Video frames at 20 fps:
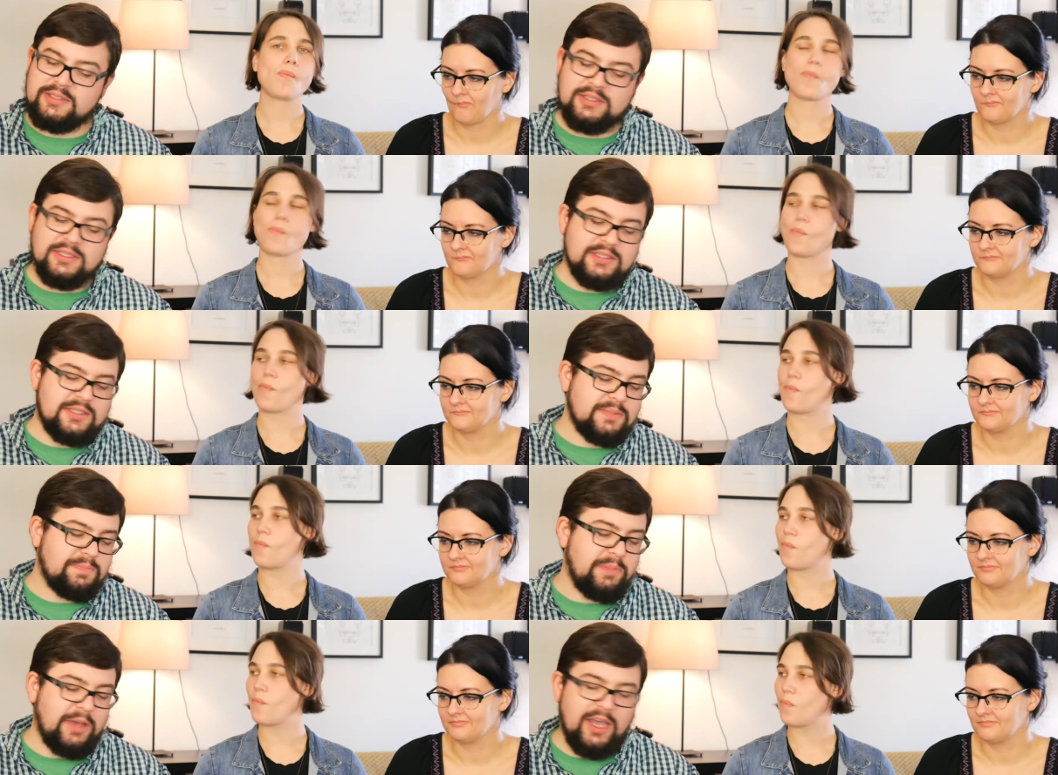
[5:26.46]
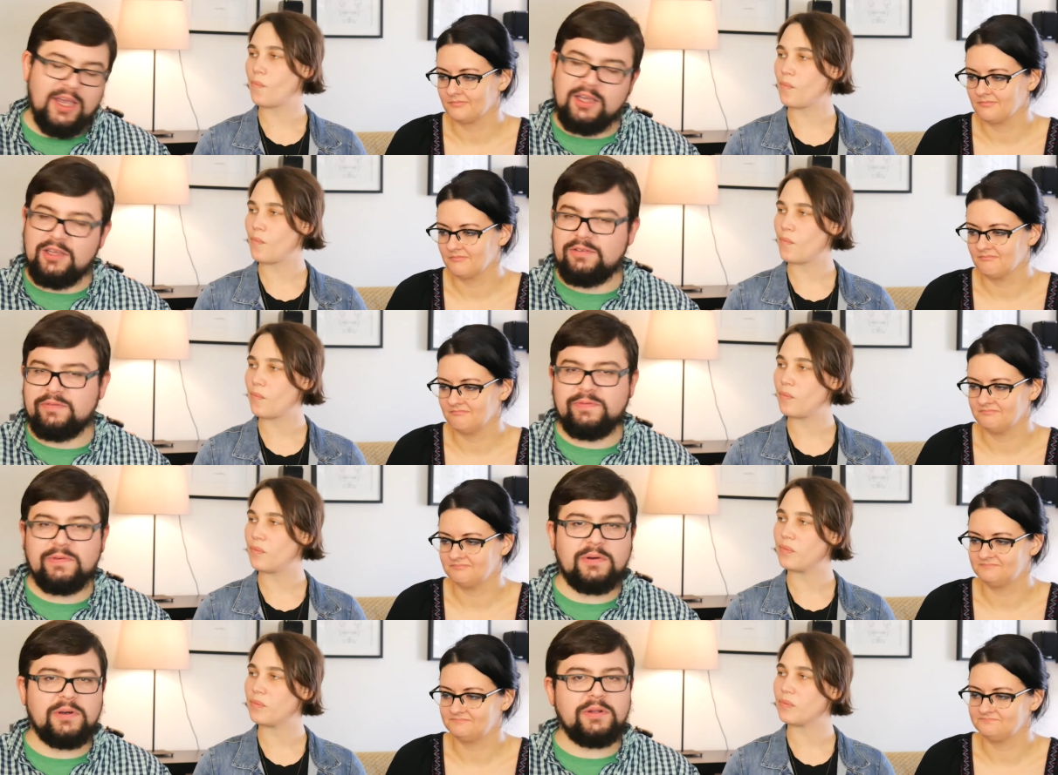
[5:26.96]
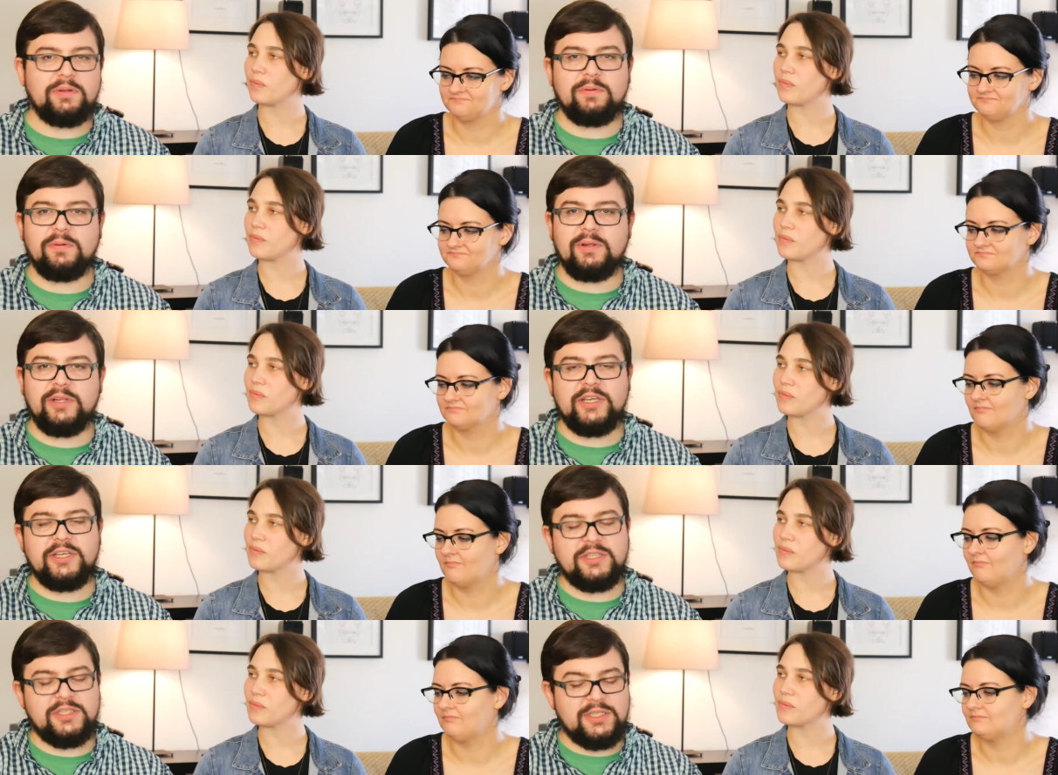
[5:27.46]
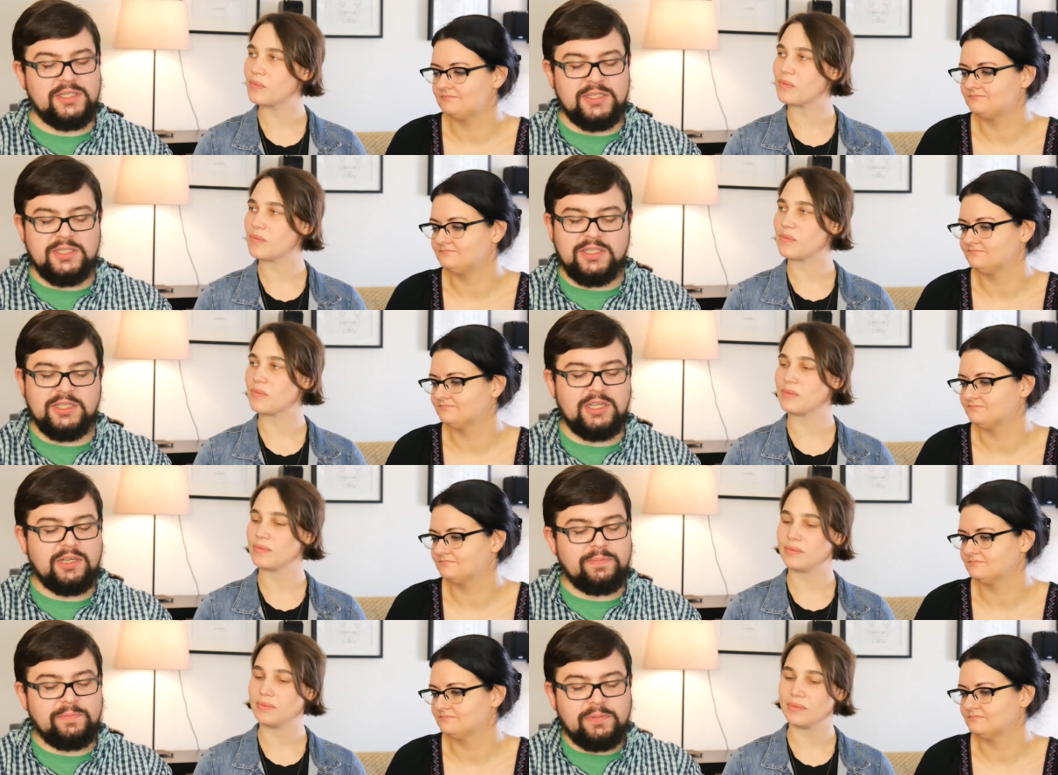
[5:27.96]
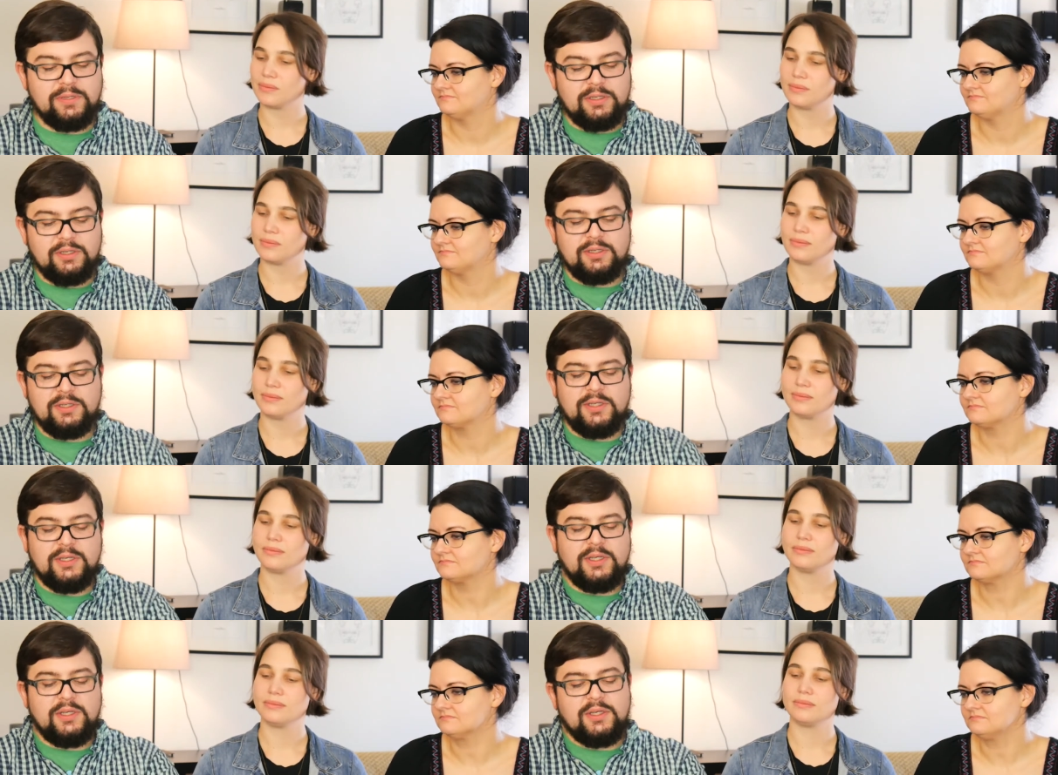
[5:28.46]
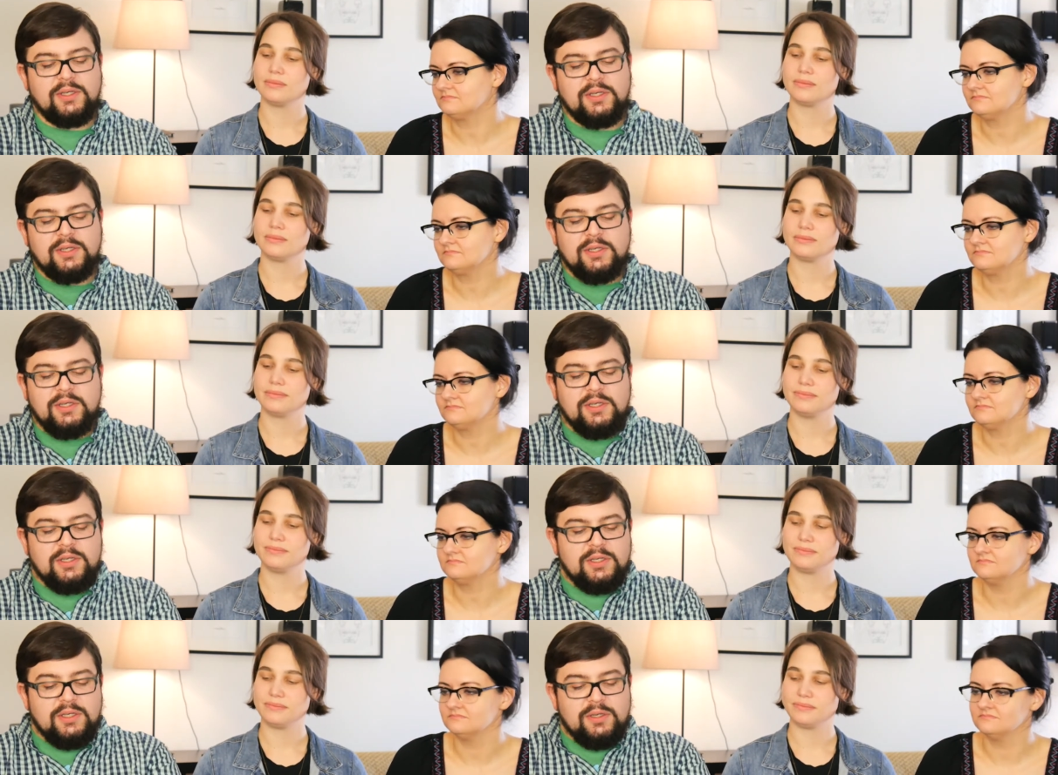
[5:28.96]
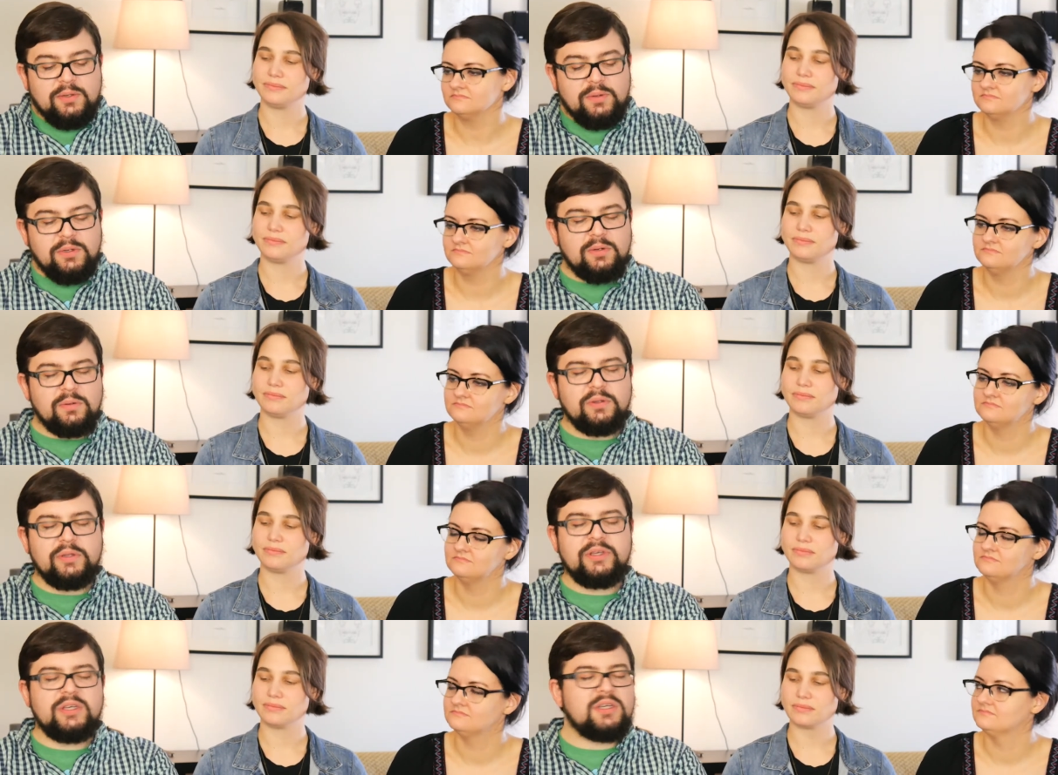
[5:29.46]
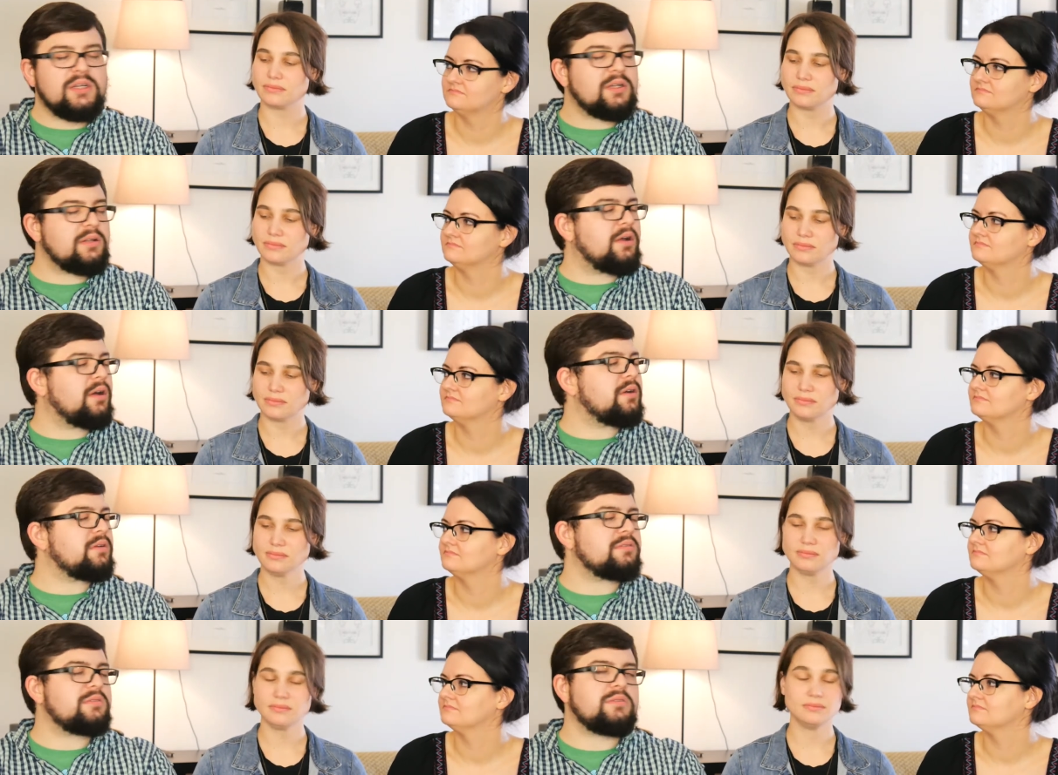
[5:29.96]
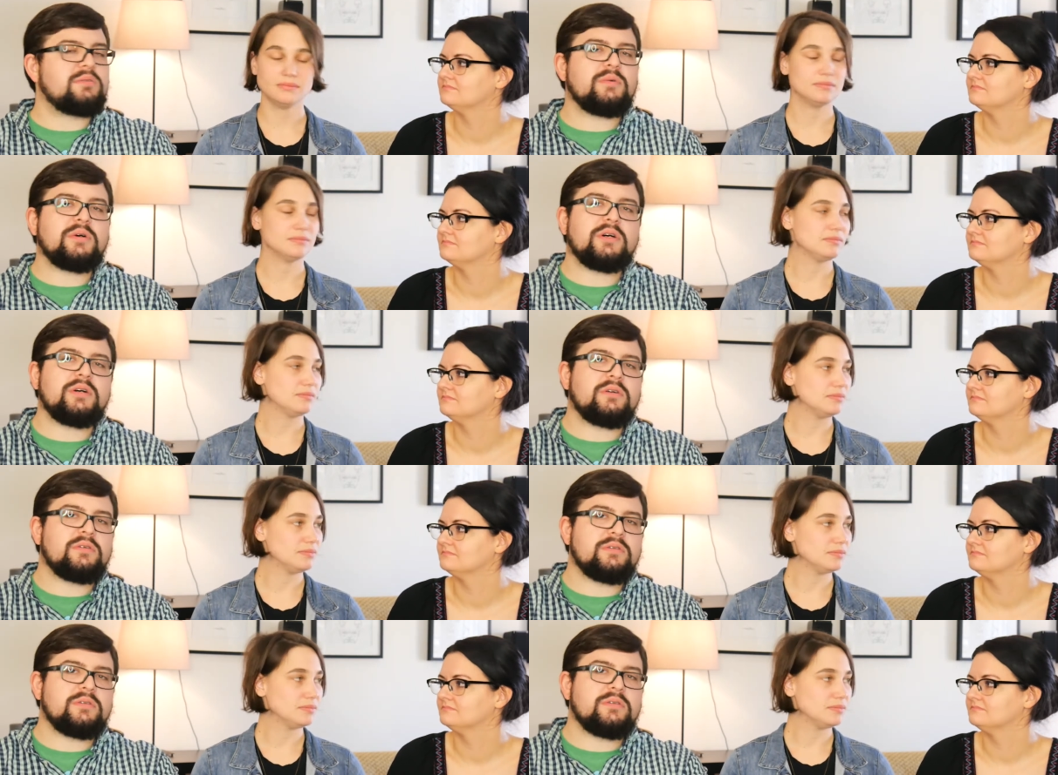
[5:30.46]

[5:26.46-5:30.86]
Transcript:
Speaker 1: this back and forth relationship, and we don't really get along too well,